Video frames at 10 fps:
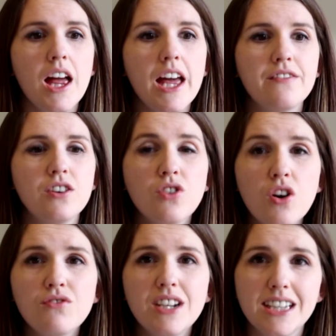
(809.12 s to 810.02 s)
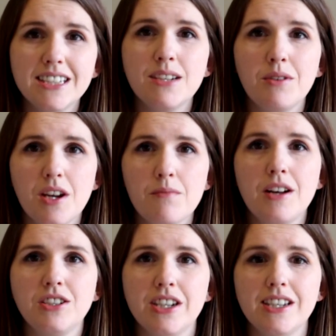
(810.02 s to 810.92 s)
If you're not realistic with your
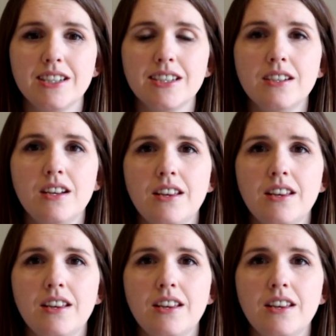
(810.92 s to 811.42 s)
budgets,